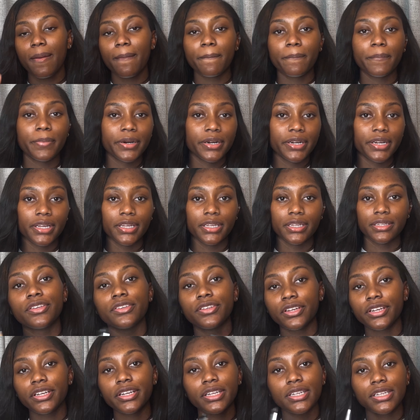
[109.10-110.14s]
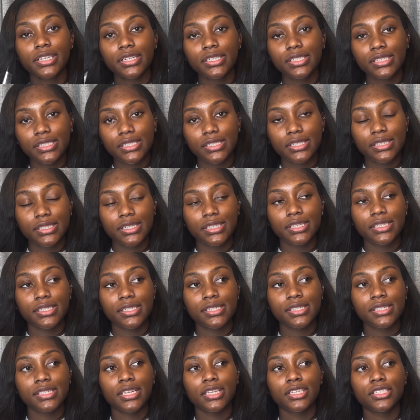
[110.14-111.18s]
but you're gonna need
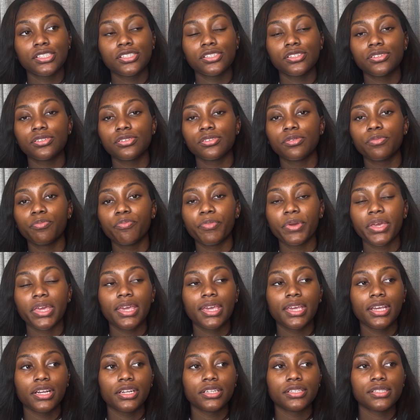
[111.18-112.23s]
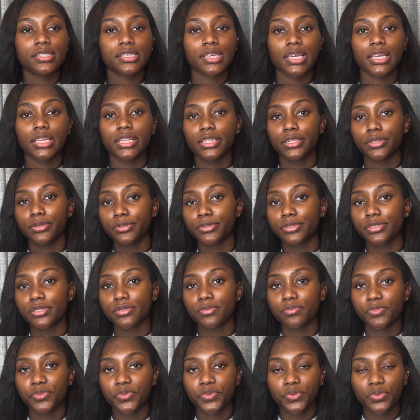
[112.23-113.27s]
this to make your skin look
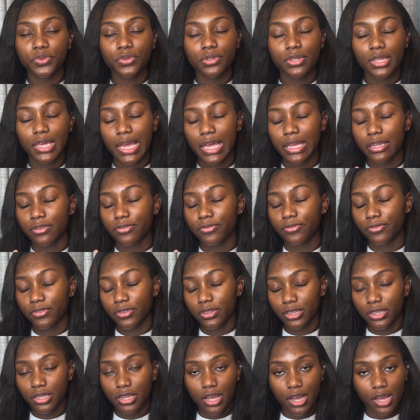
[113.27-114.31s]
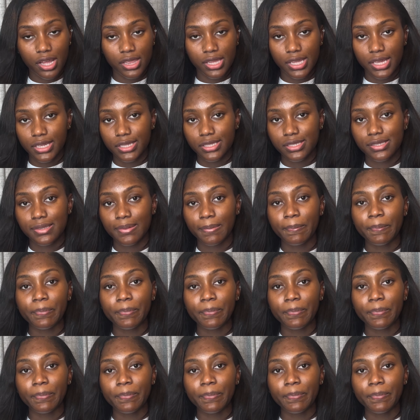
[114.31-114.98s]
smooth and flawless.